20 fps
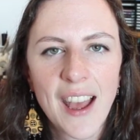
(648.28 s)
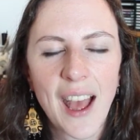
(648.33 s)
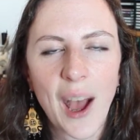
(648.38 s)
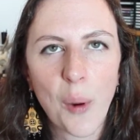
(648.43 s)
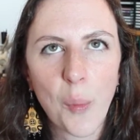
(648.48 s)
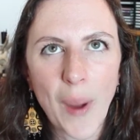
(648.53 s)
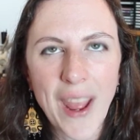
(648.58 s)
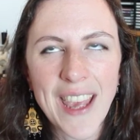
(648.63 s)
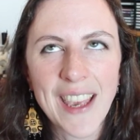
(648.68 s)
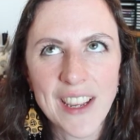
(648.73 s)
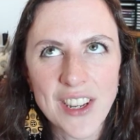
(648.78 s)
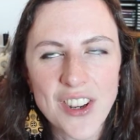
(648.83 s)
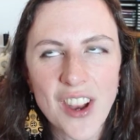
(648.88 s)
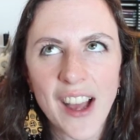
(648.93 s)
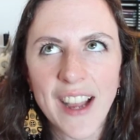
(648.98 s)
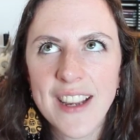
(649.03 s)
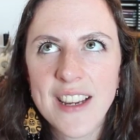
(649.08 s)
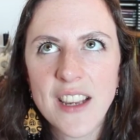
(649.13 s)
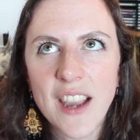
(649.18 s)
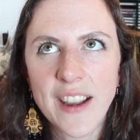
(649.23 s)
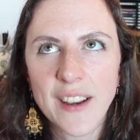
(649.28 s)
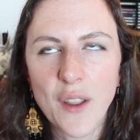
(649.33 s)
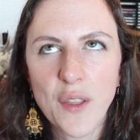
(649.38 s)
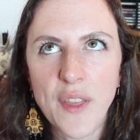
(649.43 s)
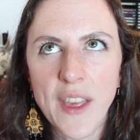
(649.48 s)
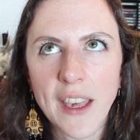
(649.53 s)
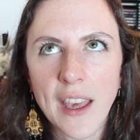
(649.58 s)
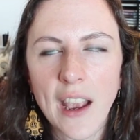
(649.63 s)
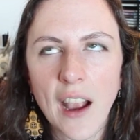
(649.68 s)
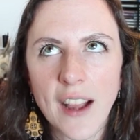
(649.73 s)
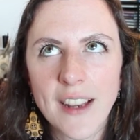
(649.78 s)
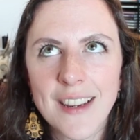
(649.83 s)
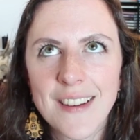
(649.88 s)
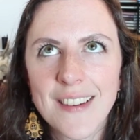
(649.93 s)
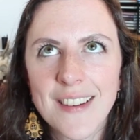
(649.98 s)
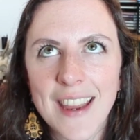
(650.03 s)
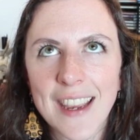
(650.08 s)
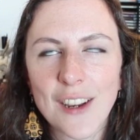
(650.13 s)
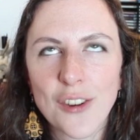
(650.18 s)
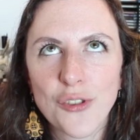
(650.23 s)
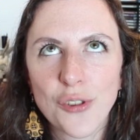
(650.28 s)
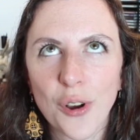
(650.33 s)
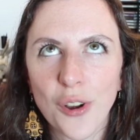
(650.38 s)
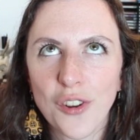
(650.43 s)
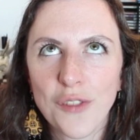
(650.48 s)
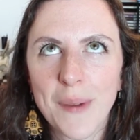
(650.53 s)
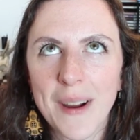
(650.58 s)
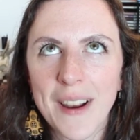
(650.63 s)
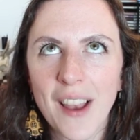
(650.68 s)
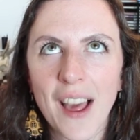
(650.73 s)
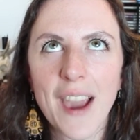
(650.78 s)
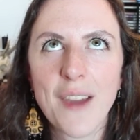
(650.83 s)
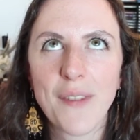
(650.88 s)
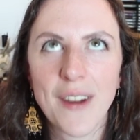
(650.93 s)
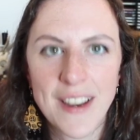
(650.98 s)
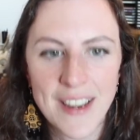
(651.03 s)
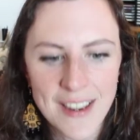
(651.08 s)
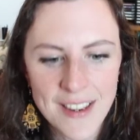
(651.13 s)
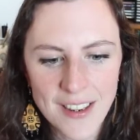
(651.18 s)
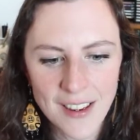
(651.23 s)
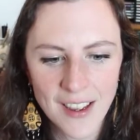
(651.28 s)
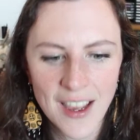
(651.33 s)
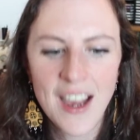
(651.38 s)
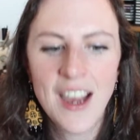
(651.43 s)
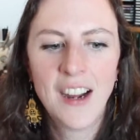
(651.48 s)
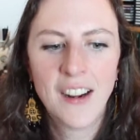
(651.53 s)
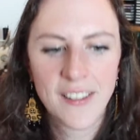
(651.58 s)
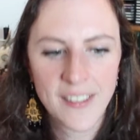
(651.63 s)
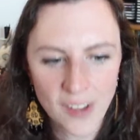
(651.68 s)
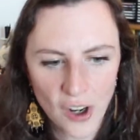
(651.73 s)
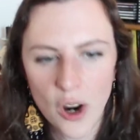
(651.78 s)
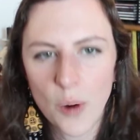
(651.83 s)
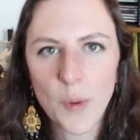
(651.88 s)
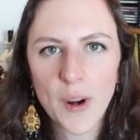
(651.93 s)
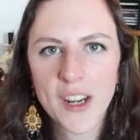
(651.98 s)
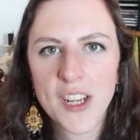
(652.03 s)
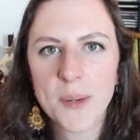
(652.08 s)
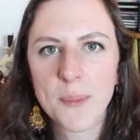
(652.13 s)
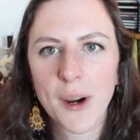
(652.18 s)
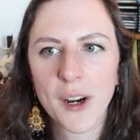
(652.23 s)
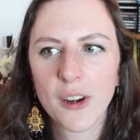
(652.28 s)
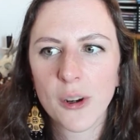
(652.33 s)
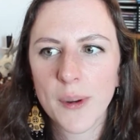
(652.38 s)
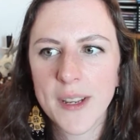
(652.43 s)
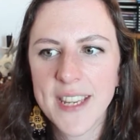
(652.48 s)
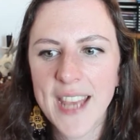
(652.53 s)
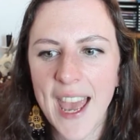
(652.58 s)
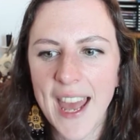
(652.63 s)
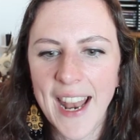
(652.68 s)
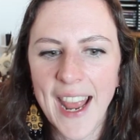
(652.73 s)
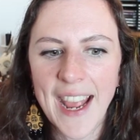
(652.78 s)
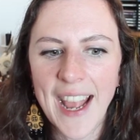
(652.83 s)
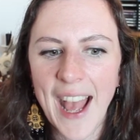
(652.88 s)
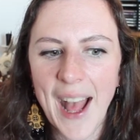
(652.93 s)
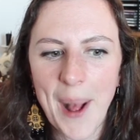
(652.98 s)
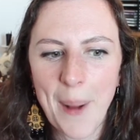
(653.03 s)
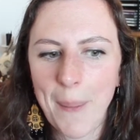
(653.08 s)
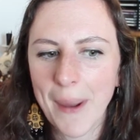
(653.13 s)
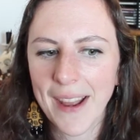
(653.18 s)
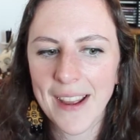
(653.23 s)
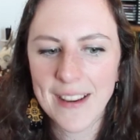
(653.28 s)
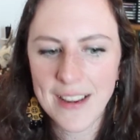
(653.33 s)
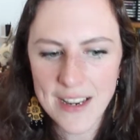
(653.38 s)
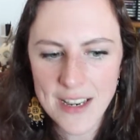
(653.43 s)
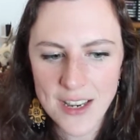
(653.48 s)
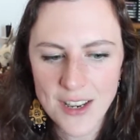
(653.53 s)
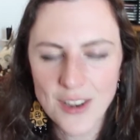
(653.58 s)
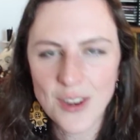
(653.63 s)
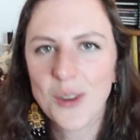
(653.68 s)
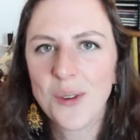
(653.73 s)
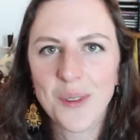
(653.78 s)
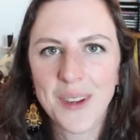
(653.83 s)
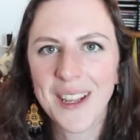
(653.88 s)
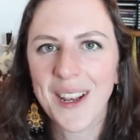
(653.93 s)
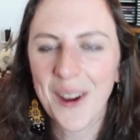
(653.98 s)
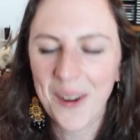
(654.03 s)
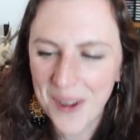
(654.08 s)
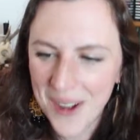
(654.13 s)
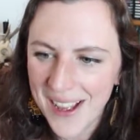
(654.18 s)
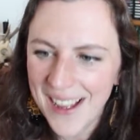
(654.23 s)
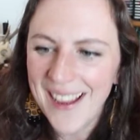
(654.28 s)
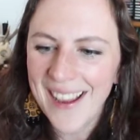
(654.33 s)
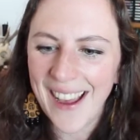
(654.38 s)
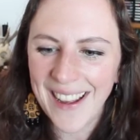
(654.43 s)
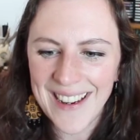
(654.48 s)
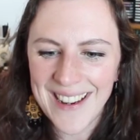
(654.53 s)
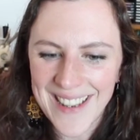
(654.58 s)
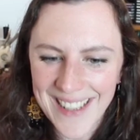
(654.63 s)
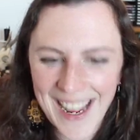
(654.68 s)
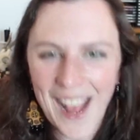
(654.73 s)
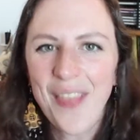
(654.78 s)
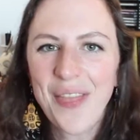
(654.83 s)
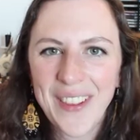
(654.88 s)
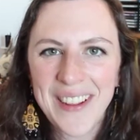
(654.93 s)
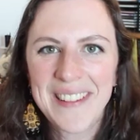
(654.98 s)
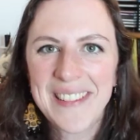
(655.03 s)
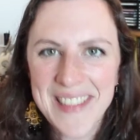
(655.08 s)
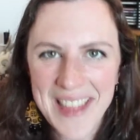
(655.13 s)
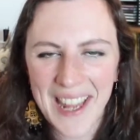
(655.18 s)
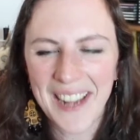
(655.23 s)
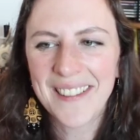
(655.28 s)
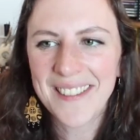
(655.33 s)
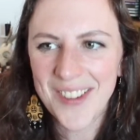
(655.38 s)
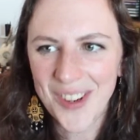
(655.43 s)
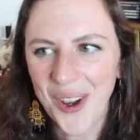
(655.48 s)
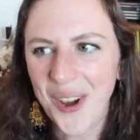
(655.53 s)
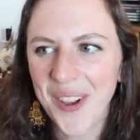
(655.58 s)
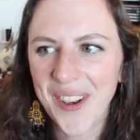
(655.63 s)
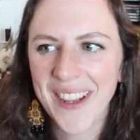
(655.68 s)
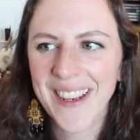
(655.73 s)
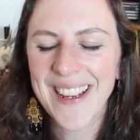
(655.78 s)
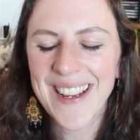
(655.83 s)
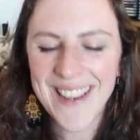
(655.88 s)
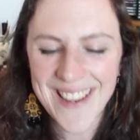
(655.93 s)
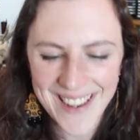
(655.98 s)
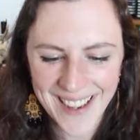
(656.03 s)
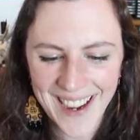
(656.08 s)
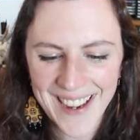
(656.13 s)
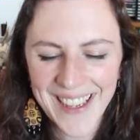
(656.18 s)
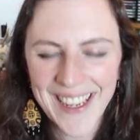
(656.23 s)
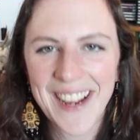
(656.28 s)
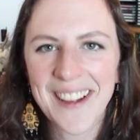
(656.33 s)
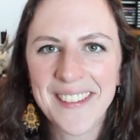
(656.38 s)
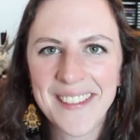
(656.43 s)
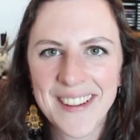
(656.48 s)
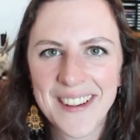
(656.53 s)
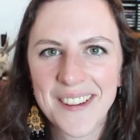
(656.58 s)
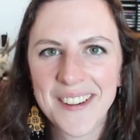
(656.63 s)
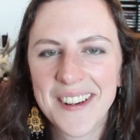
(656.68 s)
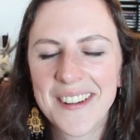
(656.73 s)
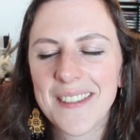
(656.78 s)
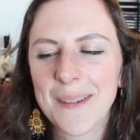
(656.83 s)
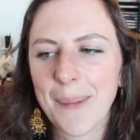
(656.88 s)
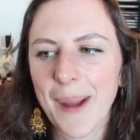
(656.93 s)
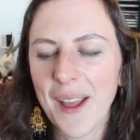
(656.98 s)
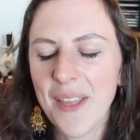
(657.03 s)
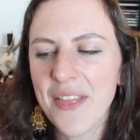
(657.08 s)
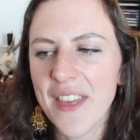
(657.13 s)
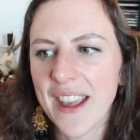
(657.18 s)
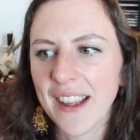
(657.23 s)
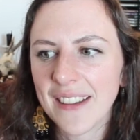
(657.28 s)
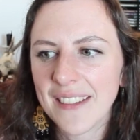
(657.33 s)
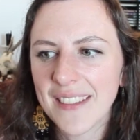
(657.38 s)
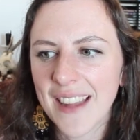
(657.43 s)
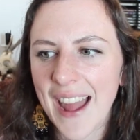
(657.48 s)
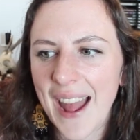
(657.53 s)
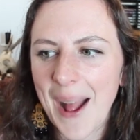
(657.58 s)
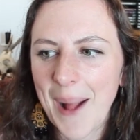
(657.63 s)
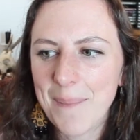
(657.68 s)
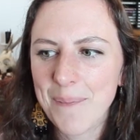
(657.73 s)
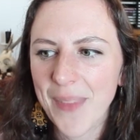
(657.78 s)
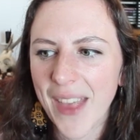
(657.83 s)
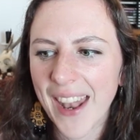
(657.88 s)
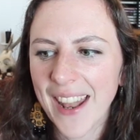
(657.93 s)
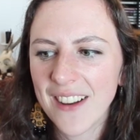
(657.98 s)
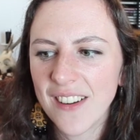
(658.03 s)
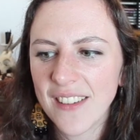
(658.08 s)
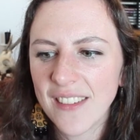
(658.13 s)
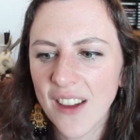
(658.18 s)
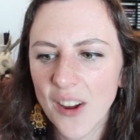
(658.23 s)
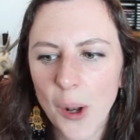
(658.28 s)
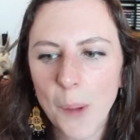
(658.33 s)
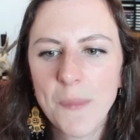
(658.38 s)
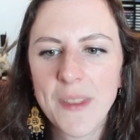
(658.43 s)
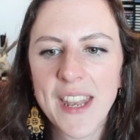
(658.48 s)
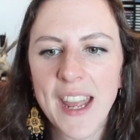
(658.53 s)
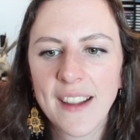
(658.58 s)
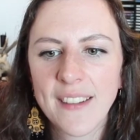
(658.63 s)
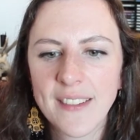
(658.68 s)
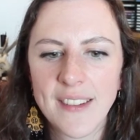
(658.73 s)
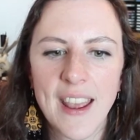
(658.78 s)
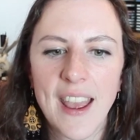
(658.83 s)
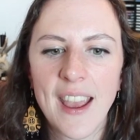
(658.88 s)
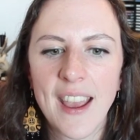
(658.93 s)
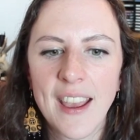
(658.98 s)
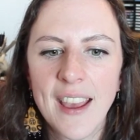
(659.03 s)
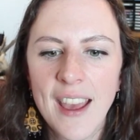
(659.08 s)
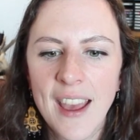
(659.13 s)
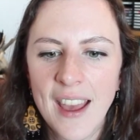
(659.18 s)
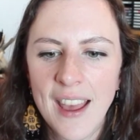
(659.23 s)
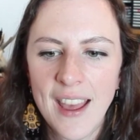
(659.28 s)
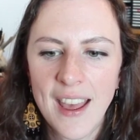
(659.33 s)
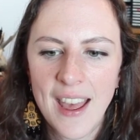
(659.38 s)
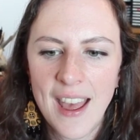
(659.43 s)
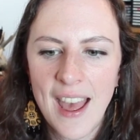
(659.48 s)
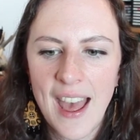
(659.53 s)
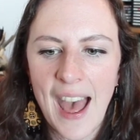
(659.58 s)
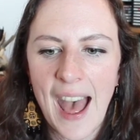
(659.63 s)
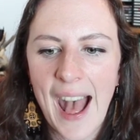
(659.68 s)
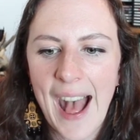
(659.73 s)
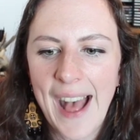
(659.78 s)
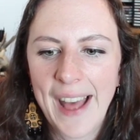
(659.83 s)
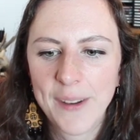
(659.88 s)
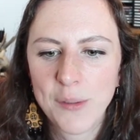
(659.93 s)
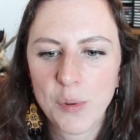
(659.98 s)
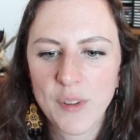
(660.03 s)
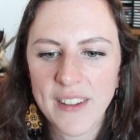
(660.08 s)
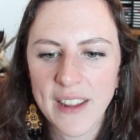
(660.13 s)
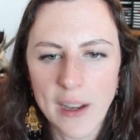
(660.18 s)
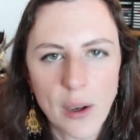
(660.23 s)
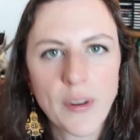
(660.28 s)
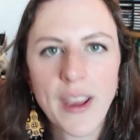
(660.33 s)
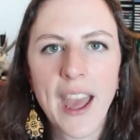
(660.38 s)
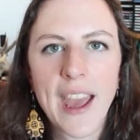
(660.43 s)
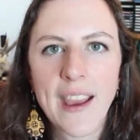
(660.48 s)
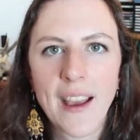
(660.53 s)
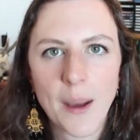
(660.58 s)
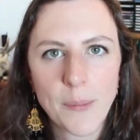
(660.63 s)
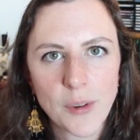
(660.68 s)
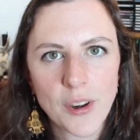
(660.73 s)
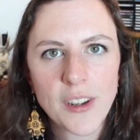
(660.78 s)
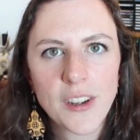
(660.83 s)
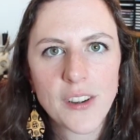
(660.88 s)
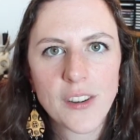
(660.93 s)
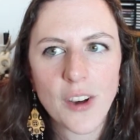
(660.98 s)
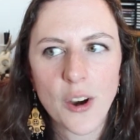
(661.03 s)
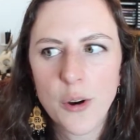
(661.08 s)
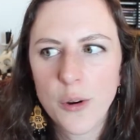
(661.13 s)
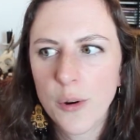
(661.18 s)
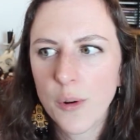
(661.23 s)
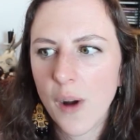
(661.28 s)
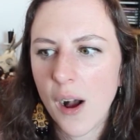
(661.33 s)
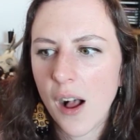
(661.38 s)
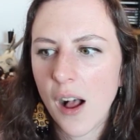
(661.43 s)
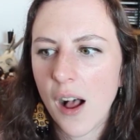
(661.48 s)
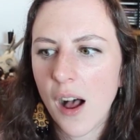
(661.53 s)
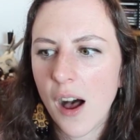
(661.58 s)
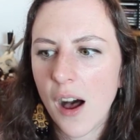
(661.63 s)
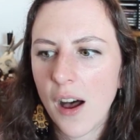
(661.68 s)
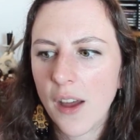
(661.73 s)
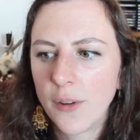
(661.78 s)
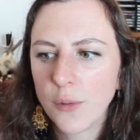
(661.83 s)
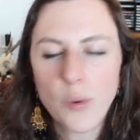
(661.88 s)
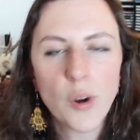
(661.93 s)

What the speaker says: awake at night, kind of thinking, I need to take control of my life. I need to start work tomorrow at 10 a.m. and I need to do, you know, I need to get these things done. I need to kind of get serious about things. And I just got up the next day and was like, okay, I'm going to go on a